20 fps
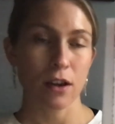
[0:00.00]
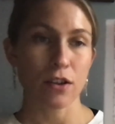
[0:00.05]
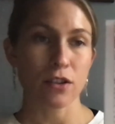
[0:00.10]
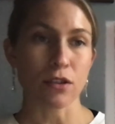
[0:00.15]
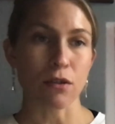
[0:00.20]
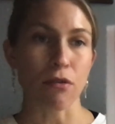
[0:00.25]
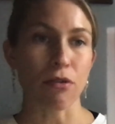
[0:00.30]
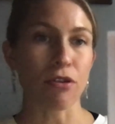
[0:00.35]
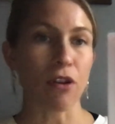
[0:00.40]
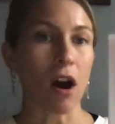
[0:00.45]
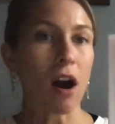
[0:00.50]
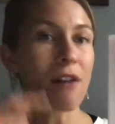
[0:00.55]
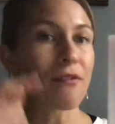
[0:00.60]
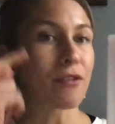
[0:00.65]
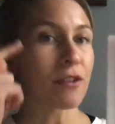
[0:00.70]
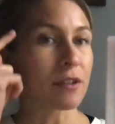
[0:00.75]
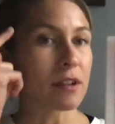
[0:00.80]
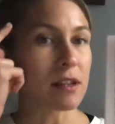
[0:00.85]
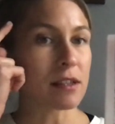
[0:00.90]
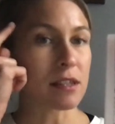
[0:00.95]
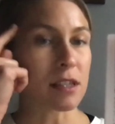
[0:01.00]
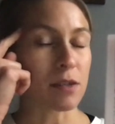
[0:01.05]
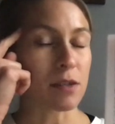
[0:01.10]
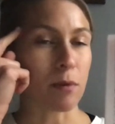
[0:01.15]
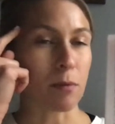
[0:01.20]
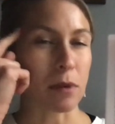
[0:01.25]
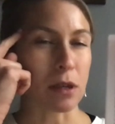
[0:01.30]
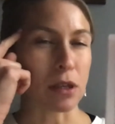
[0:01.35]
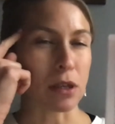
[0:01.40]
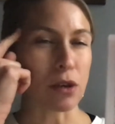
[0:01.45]
So, thoughtfulness is
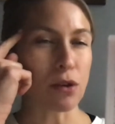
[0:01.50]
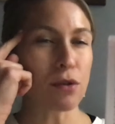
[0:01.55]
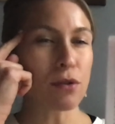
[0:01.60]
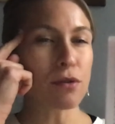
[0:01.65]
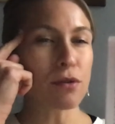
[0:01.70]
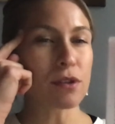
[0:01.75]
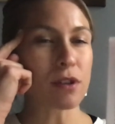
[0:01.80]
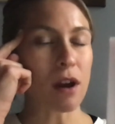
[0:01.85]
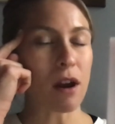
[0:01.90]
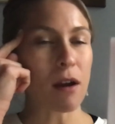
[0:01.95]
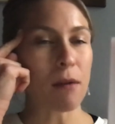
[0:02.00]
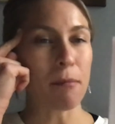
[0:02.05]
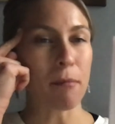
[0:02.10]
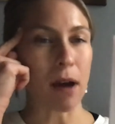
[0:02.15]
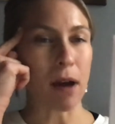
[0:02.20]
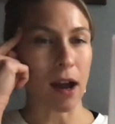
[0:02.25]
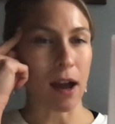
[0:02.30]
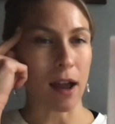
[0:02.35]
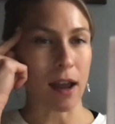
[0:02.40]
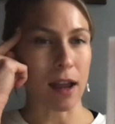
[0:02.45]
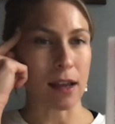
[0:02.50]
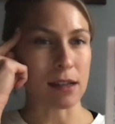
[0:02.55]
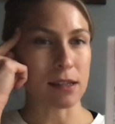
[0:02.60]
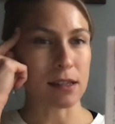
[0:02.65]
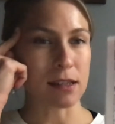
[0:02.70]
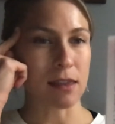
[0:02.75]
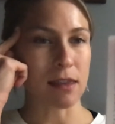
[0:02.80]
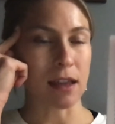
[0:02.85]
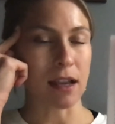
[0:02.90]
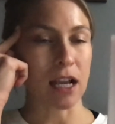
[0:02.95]
when we use our mind to
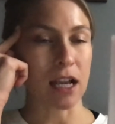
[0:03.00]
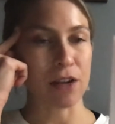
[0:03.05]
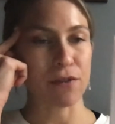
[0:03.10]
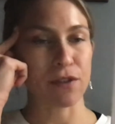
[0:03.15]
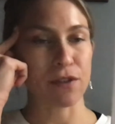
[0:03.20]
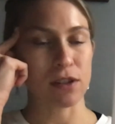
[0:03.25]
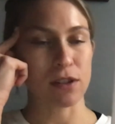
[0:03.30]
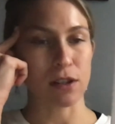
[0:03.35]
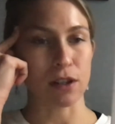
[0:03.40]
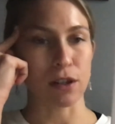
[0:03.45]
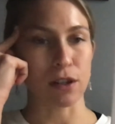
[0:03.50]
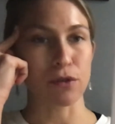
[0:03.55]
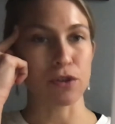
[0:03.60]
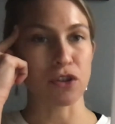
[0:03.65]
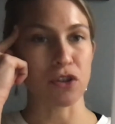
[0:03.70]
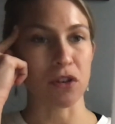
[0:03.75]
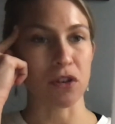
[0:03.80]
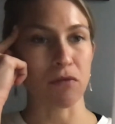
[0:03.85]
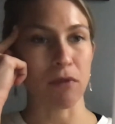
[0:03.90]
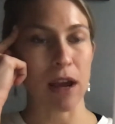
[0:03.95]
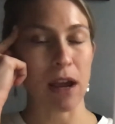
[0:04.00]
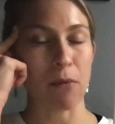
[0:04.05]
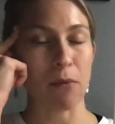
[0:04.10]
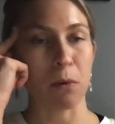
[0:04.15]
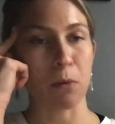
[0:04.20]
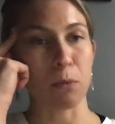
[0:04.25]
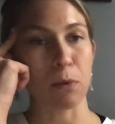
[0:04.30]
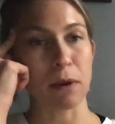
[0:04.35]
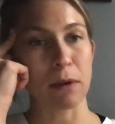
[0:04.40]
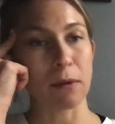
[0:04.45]
think of a solution, right?
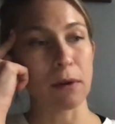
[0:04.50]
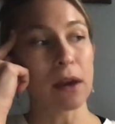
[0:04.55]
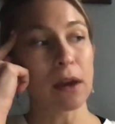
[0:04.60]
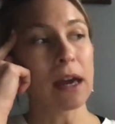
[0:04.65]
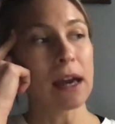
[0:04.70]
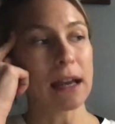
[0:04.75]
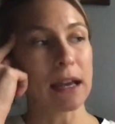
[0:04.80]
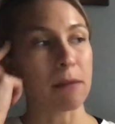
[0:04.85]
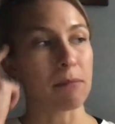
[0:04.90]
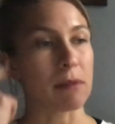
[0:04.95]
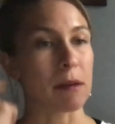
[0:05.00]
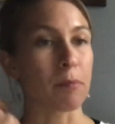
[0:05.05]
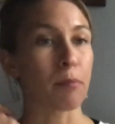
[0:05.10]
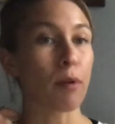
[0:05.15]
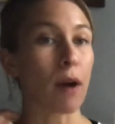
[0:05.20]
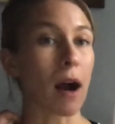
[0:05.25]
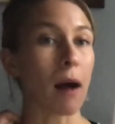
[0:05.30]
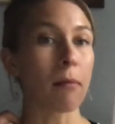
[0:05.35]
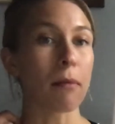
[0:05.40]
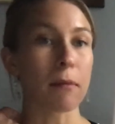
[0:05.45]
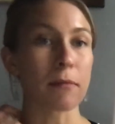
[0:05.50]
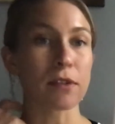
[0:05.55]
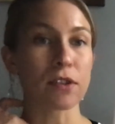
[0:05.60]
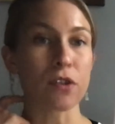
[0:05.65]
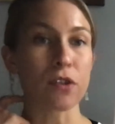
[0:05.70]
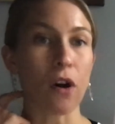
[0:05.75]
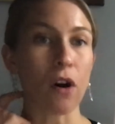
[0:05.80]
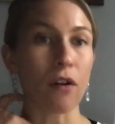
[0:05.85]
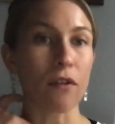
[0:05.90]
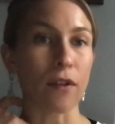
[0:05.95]
When we can be problem
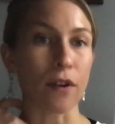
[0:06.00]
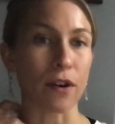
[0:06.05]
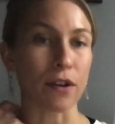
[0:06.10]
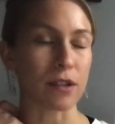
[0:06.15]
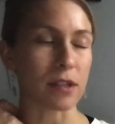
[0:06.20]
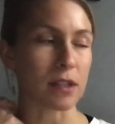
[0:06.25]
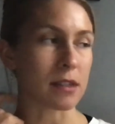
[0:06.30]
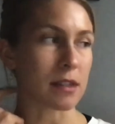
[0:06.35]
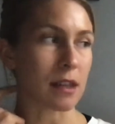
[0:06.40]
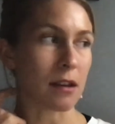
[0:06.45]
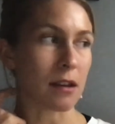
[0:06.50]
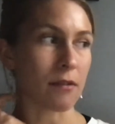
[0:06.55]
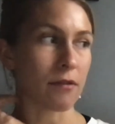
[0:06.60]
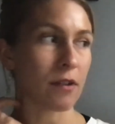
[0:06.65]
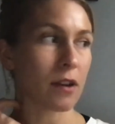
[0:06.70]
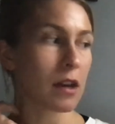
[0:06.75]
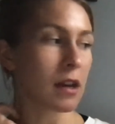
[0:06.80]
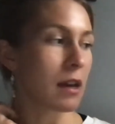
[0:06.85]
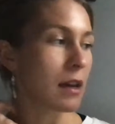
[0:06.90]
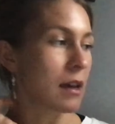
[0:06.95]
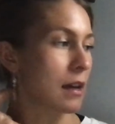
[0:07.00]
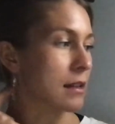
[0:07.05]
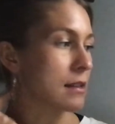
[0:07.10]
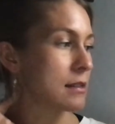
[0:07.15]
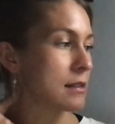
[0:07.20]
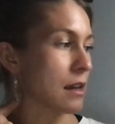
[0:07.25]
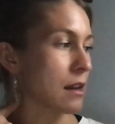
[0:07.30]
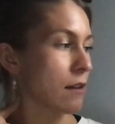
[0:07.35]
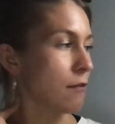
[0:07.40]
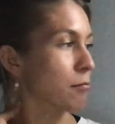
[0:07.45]
solvers instead of
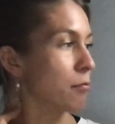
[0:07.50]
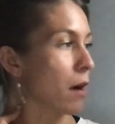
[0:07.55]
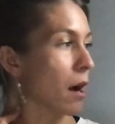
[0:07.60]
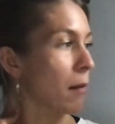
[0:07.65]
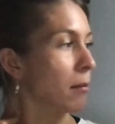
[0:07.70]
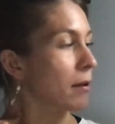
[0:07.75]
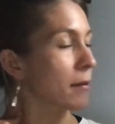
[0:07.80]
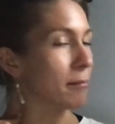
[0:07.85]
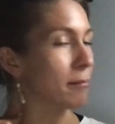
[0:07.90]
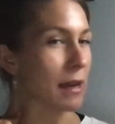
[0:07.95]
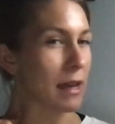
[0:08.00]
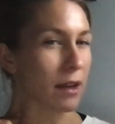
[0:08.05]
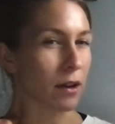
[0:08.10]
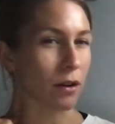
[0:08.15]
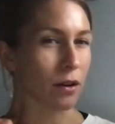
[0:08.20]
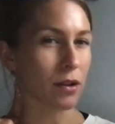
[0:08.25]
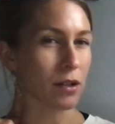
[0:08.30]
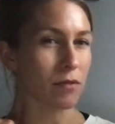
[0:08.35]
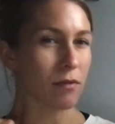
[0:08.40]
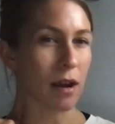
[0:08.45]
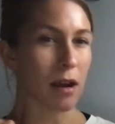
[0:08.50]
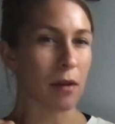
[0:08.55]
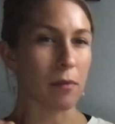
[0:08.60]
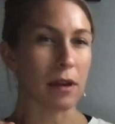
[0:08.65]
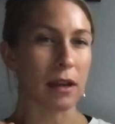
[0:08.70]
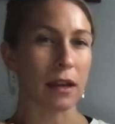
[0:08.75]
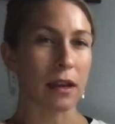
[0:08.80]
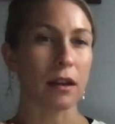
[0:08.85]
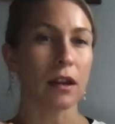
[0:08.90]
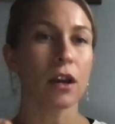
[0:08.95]
instead of problem makers, right? We
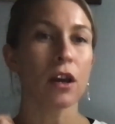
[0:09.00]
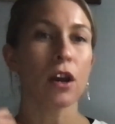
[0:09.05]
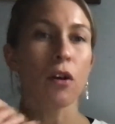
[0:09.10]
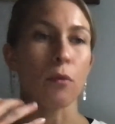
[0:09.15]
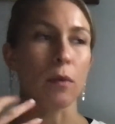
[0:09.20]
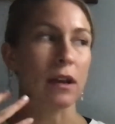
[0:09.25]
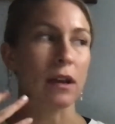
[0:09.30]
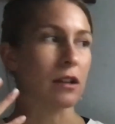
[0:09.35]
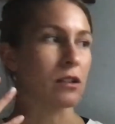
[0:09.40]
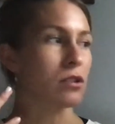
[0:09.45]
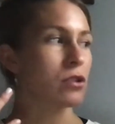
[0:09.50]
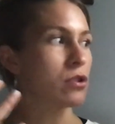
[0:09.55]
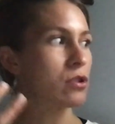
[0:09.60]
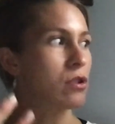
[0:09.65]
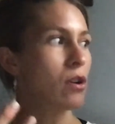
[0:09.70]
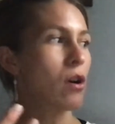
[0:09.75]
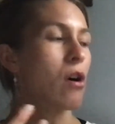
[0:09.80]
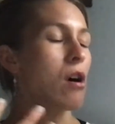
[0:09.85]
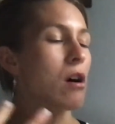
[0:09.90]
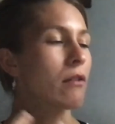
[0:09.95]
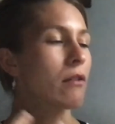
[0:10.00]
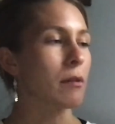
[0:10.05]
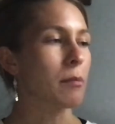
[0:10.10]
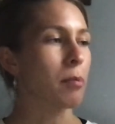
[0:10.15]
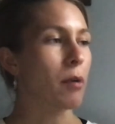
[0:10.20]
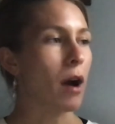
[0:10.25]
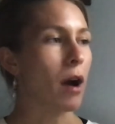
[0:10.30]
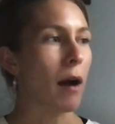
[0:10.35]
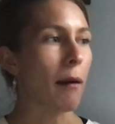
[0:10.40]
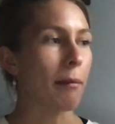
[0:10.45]
can we can solve a
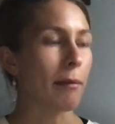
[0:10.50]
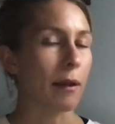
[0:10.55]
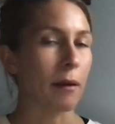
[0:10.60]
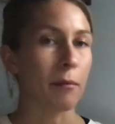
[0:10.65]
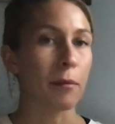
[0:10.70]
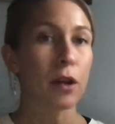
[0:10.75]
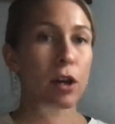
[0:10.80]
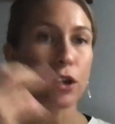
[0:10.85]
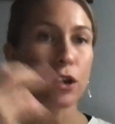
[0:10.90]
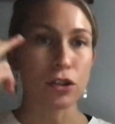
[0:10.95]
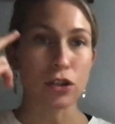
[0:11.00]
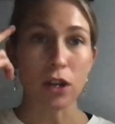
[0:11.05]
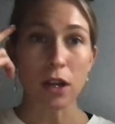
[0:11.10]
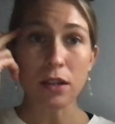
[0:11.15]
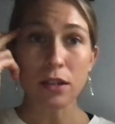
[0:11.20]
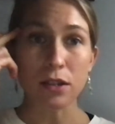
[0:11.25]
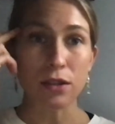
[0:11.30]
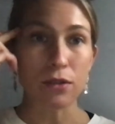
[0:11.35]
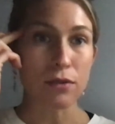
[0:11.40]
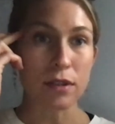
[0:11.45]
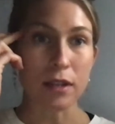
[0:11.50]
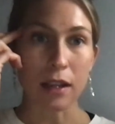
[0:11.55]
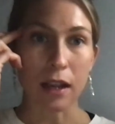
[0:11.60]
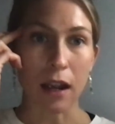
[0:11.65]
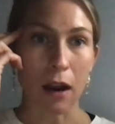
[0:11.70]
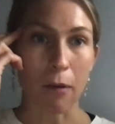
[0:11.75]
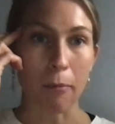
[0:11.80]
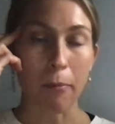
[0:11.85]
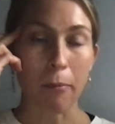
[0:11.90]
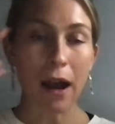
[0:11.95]
problem just using
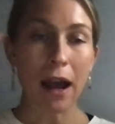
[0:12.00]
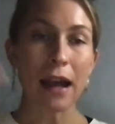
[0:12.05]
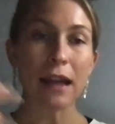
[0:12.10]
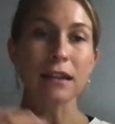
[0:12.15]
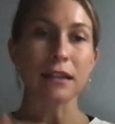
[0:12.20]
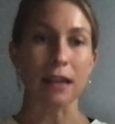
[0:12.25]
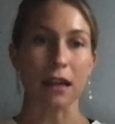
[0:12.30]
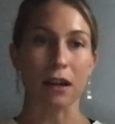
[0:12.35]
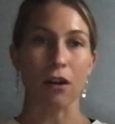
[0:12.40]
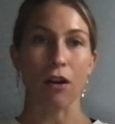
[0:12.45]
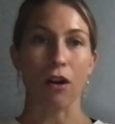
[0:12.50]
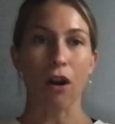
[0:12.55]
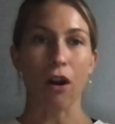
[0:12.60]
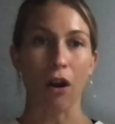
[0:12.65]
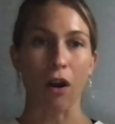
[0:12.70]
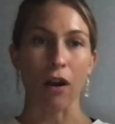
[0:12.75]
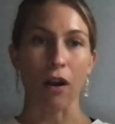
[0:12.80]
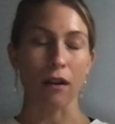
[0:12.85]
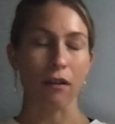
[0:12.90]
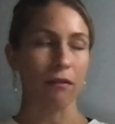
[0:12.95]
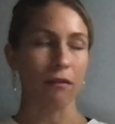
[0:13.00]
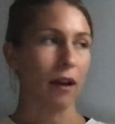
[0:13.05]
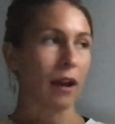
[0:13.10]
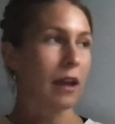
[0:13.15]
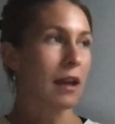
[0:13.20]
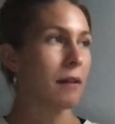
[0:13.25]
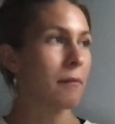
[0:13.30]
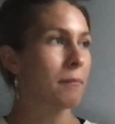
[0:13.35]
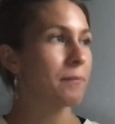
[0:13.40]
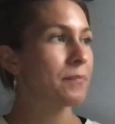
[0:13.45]
our mind and our heart,
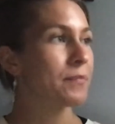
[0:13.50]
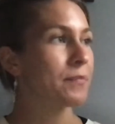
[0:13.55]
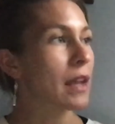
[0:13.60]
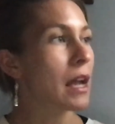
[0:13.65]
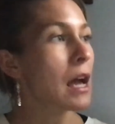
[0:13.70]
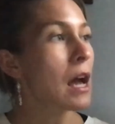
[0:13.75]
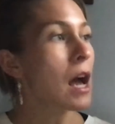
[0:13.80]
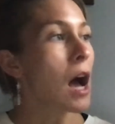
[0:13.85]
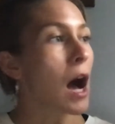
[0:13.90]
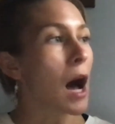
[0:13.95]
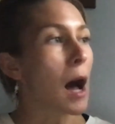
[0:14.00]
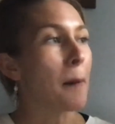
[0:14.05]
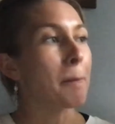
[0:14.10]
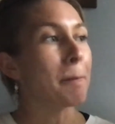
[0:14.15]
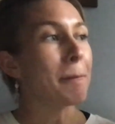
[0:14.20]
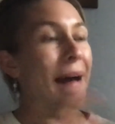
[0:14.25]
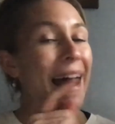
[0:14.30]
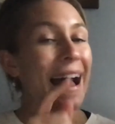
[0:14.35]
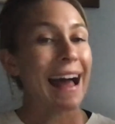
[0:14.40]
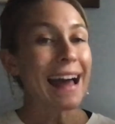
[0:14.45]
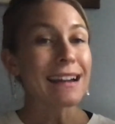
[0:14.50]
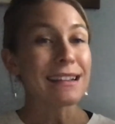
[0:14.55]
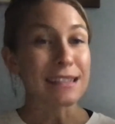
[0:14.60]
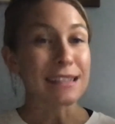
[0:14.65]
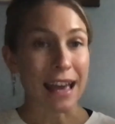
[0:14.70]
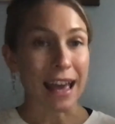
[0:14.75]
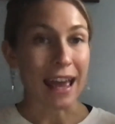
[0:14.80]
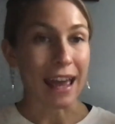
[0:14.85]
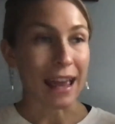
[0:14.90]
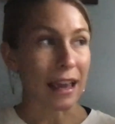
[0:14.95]
right? A bad
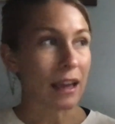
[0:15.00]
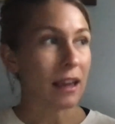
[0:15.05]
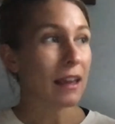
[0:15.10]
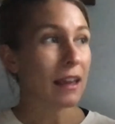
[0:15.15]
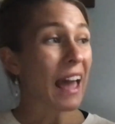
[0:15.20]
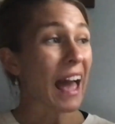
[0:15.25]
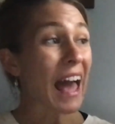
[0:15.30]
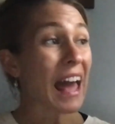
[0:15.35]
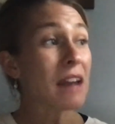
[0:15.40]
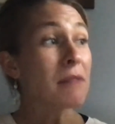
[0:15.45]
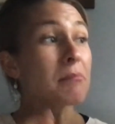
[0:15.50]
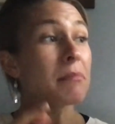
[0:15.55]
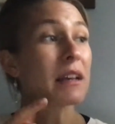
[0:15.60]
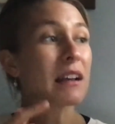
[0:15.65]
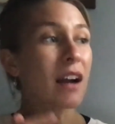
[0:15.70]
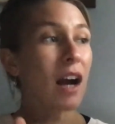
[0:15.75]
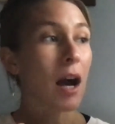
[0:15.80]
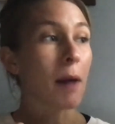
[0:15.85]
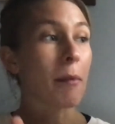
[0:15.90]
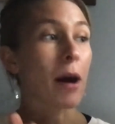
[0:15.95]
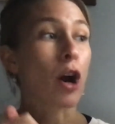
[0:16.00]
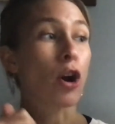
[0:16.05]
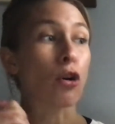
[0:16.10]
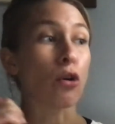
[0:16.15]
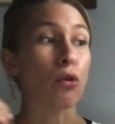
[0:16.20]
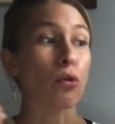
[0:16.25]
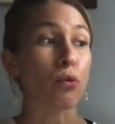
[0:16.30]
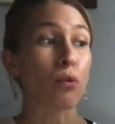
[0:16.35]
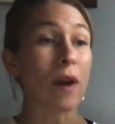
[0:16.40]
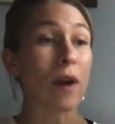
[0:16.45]
day can become a
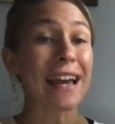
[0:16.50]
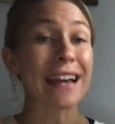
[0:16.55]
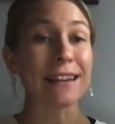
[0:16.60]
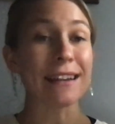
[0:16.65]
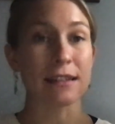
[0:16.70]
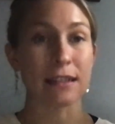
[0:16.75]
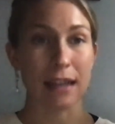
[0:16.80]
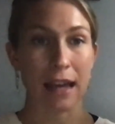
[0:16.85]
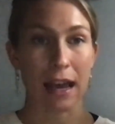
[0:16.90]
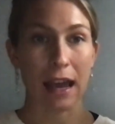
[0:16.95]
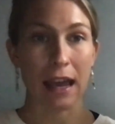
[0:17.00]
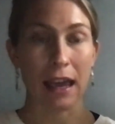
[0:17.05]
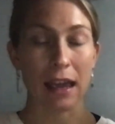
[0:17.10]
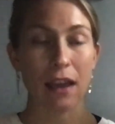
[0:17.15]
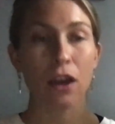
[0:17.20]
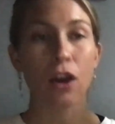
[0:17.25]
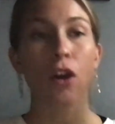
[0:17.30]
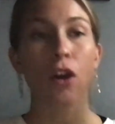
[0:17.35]
great day